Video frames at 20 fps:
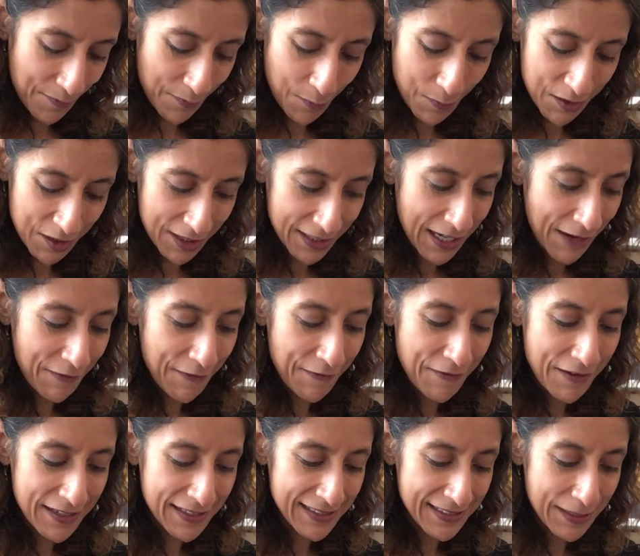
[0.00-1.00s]
we just have a
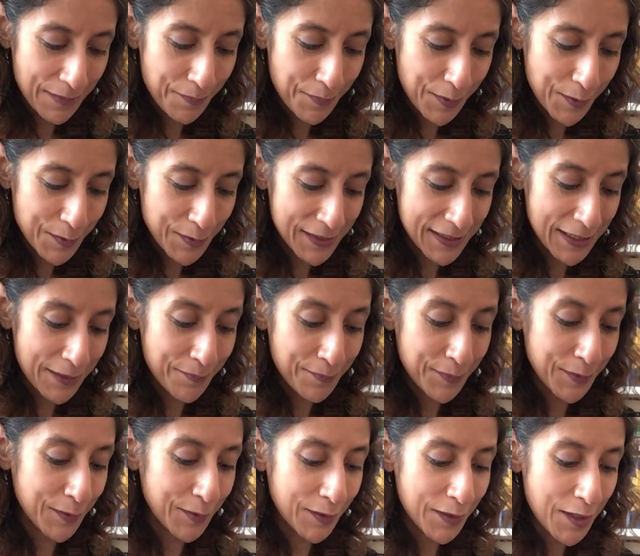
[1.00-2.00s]
very simple
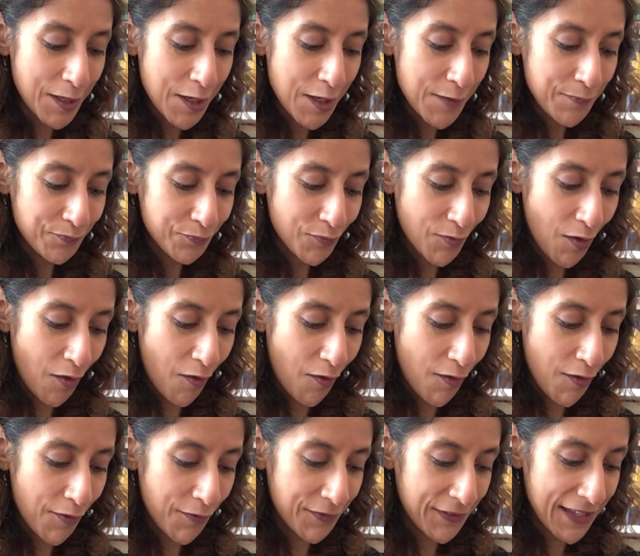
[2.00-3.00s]
symbol
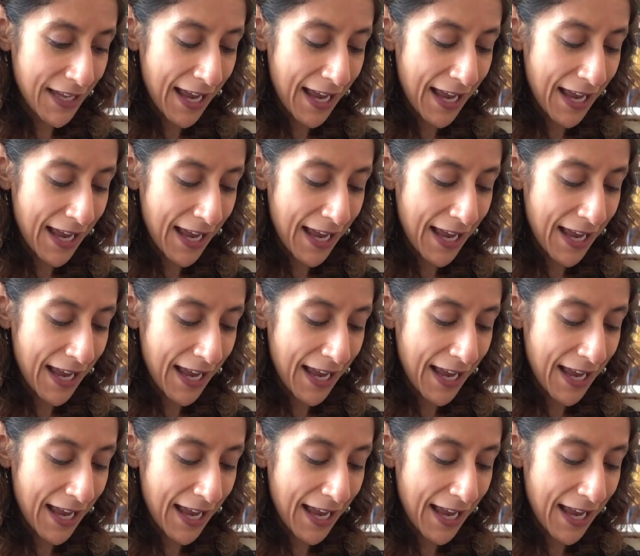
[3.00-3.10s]
of the